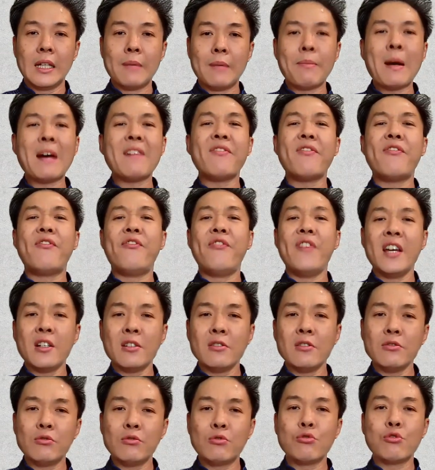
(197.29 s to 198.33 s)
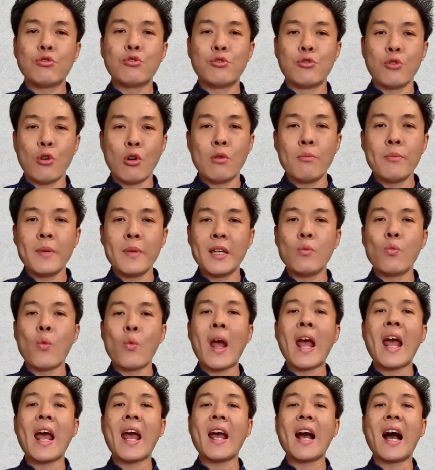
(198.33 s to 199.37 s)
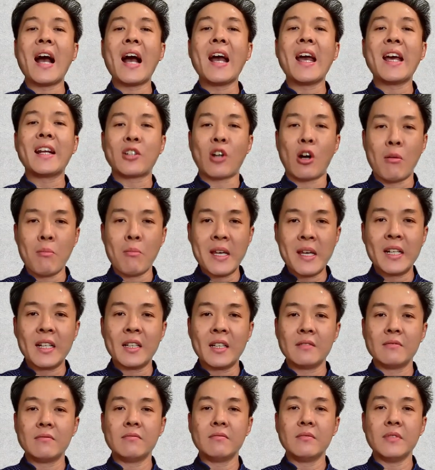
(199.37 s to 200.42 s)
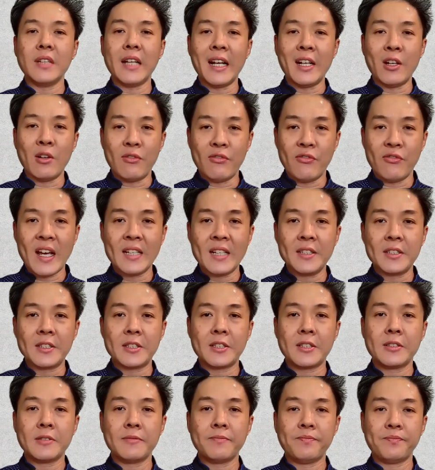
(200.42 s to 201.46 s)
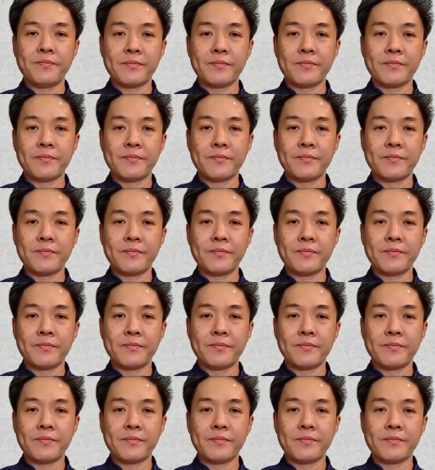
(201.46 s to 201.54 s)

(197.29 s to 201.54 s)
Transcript: but failed to show me where I had committed an offense.